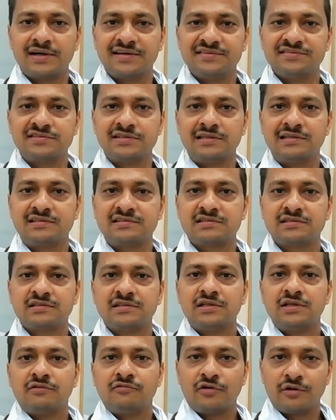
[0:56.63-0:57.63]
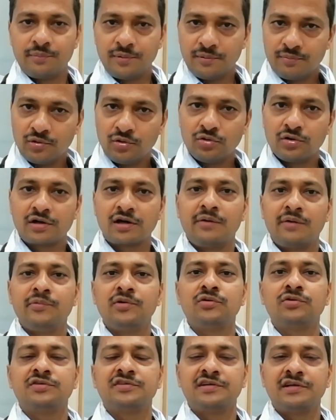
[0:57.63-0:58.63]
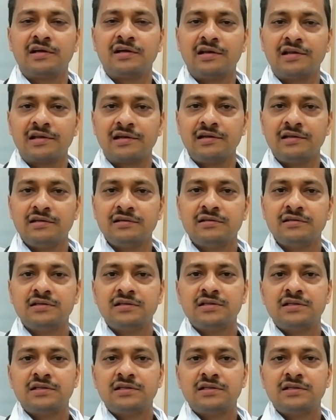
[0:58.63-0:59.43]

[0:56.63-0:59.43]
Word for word: consults for people who are coming to us regularly.